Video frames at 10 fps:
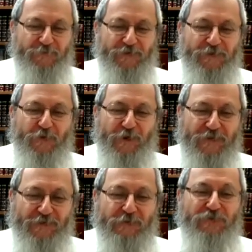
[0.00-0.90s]
So
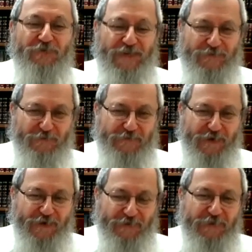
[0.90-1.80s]
a solution has to be
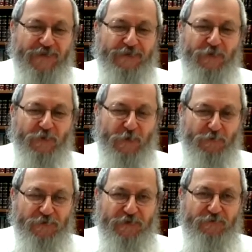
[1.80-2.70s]
found. If that's the only way a
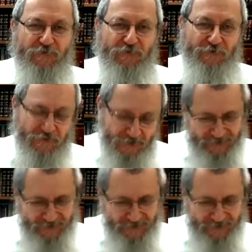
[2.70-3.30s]
person comes to shul,